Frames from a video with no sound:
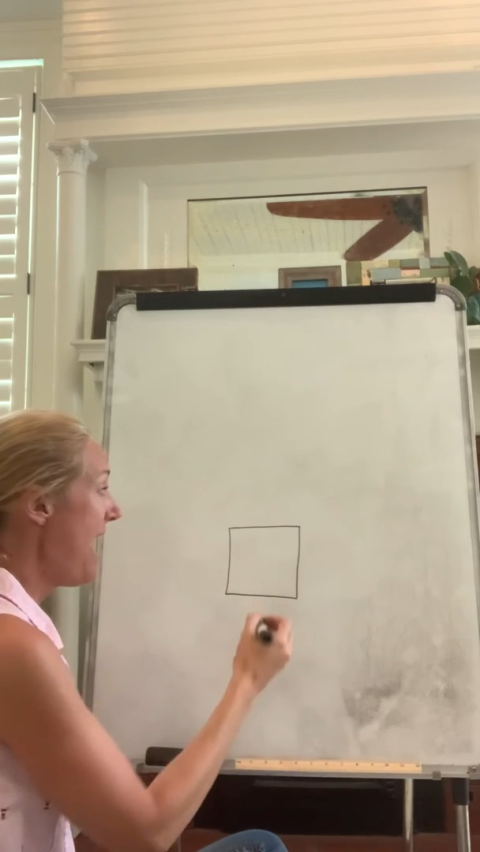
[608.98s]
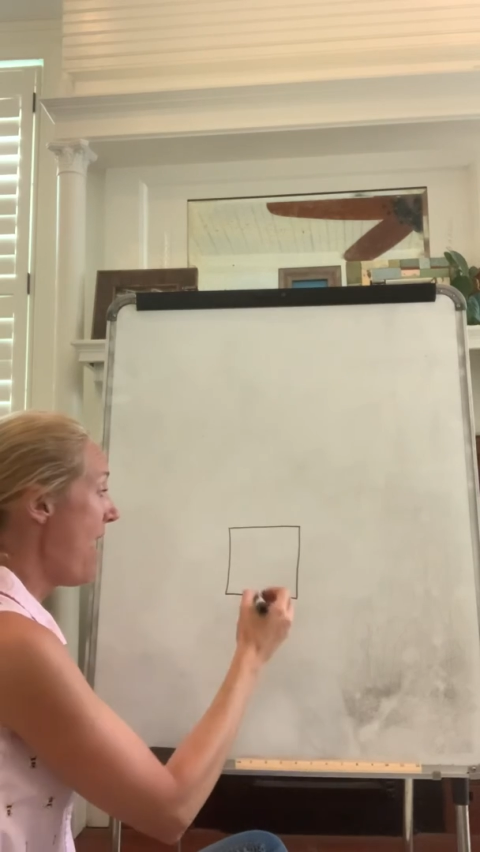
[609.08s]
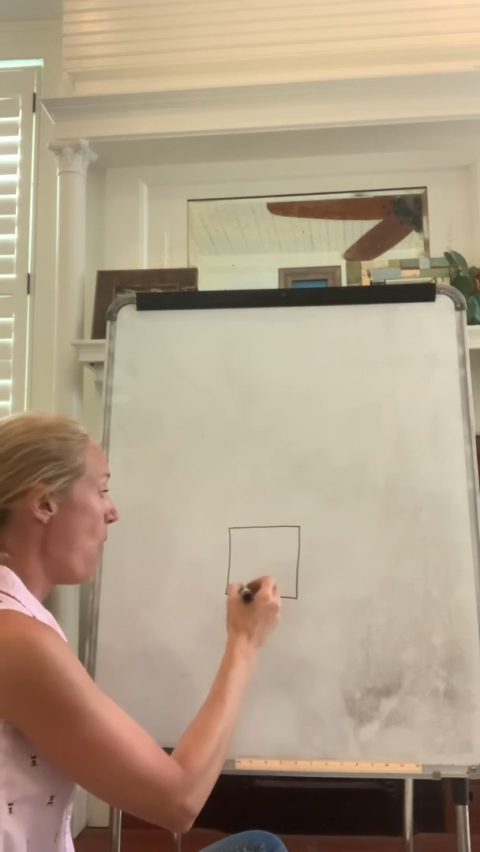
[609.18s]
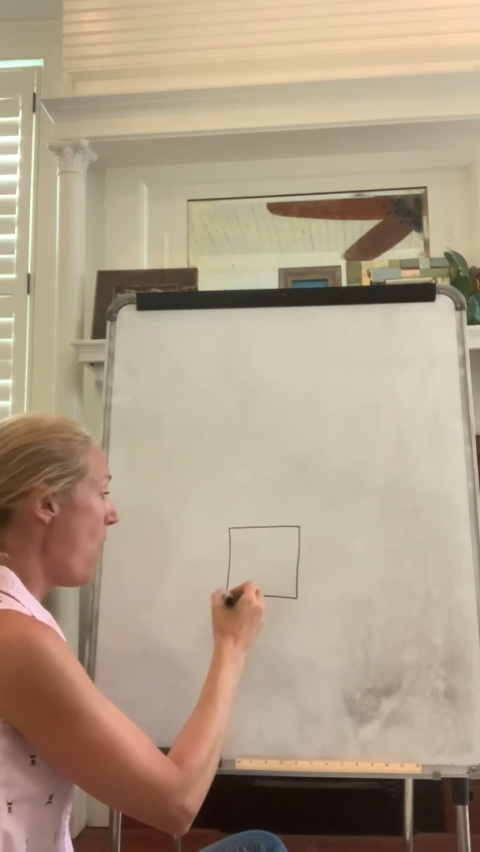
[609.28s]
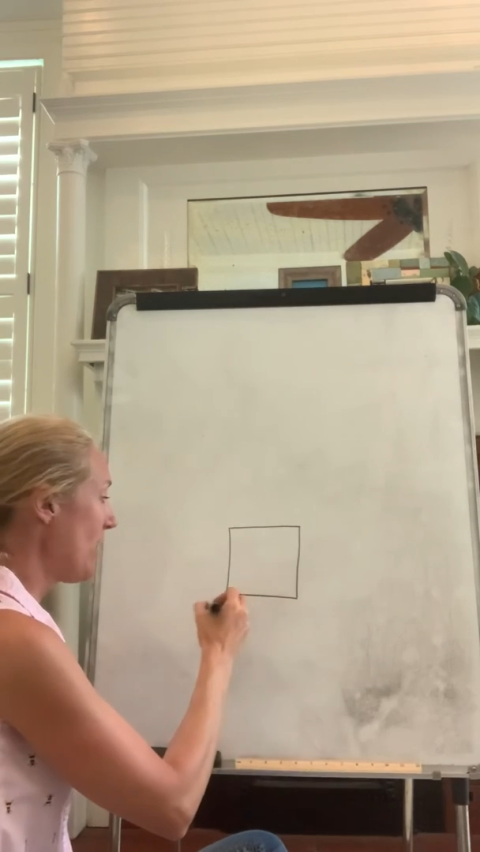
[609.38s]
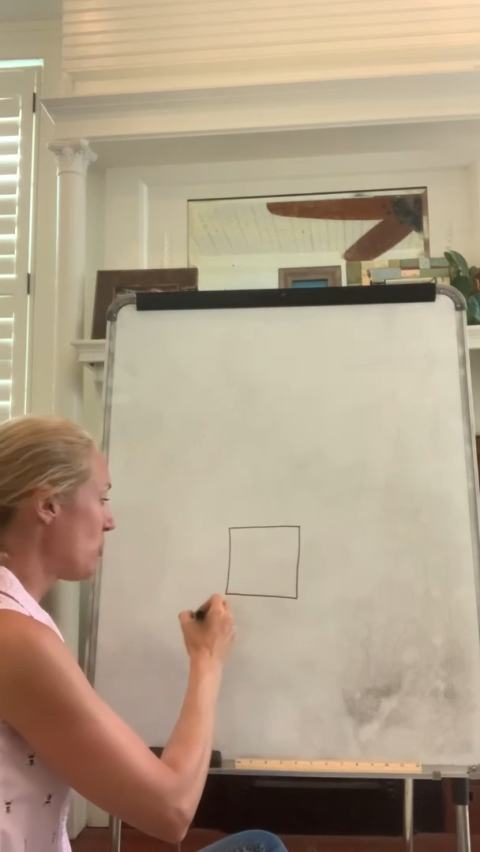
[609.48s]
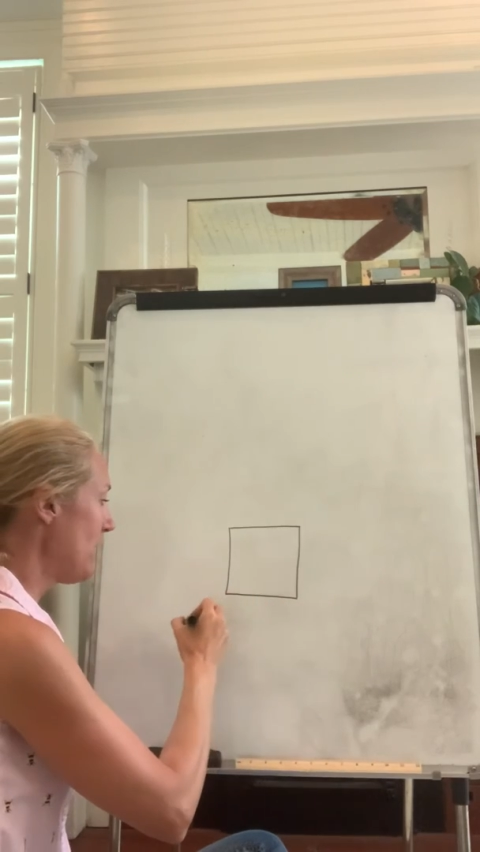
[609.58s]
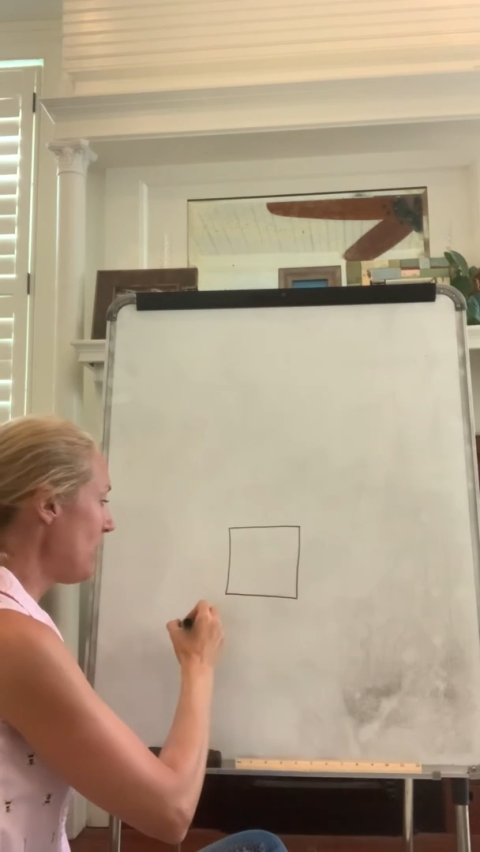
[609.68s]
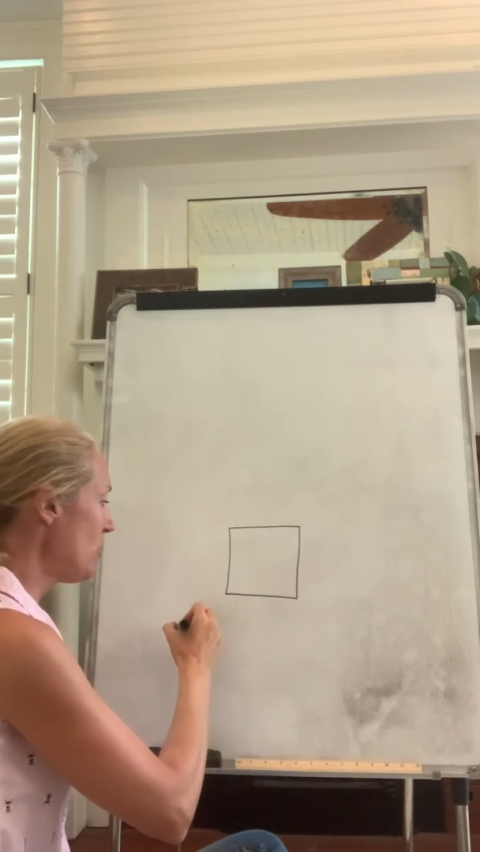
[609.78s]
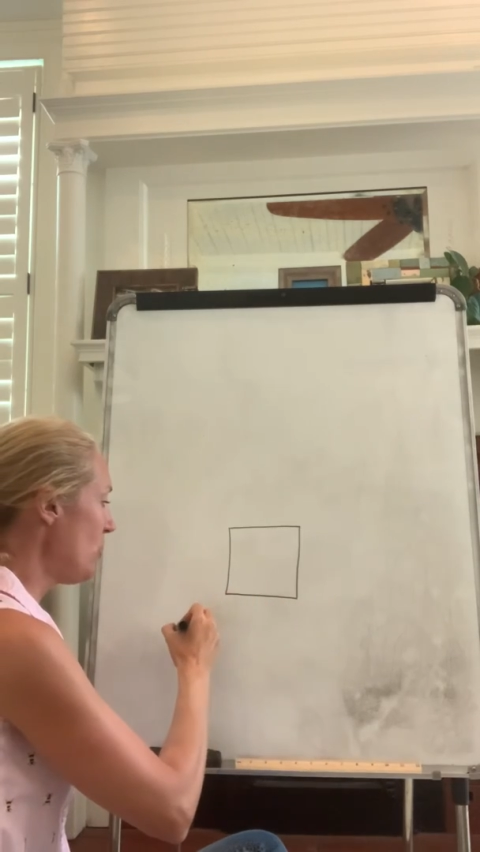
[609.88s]
And watch what
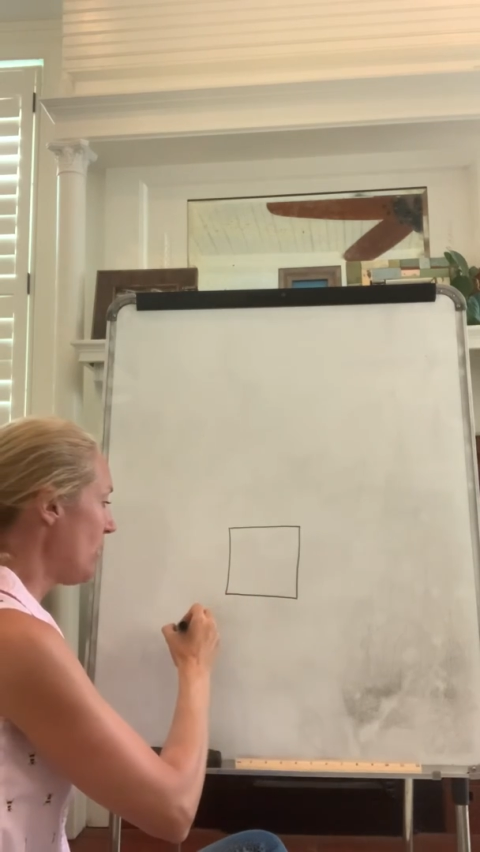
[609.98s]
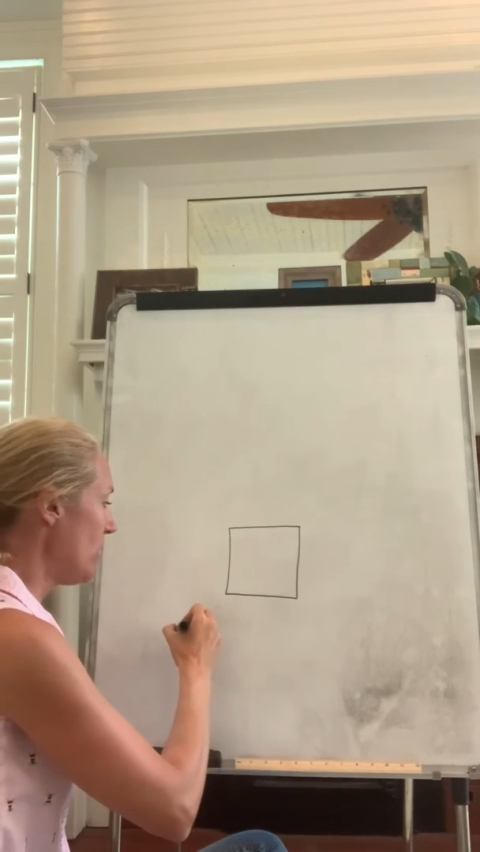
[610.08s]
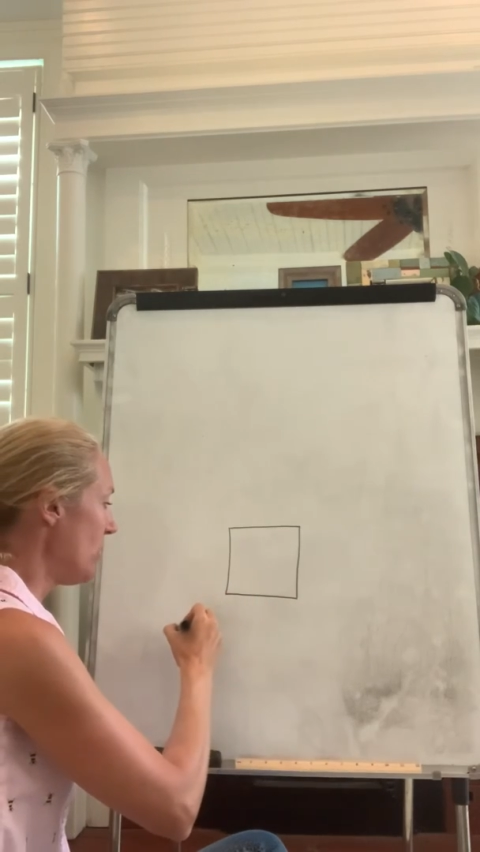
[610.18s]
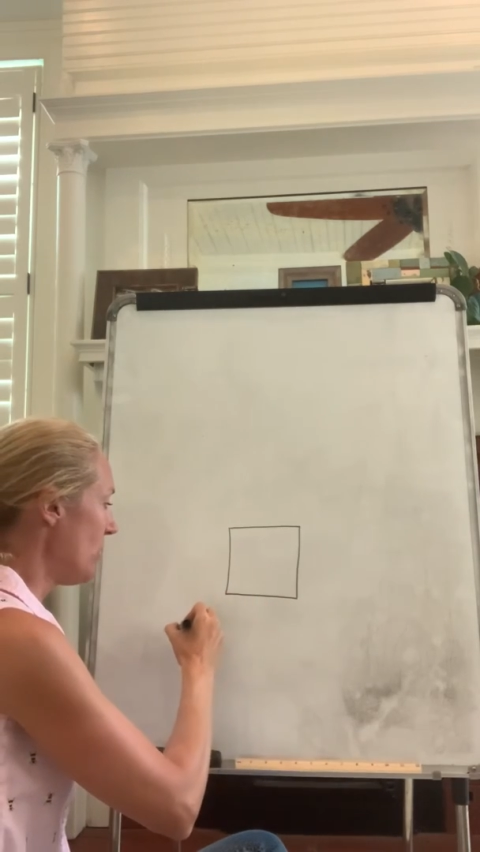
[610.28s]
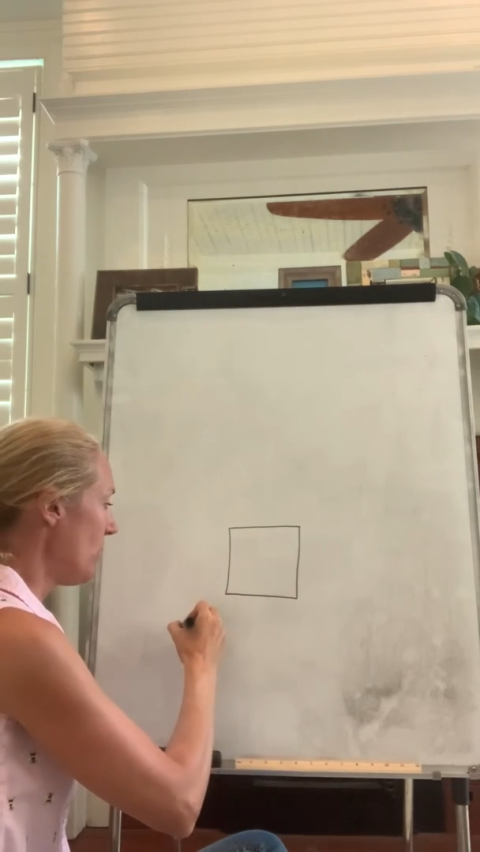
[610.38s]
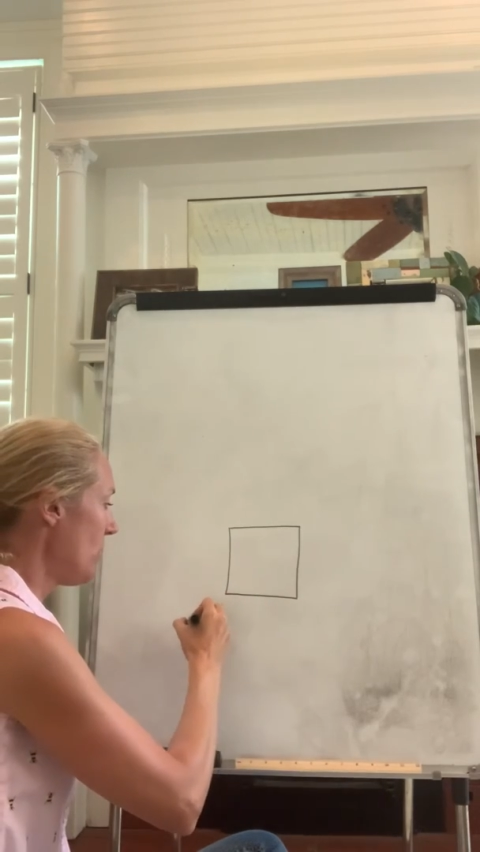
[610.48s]
else you can do.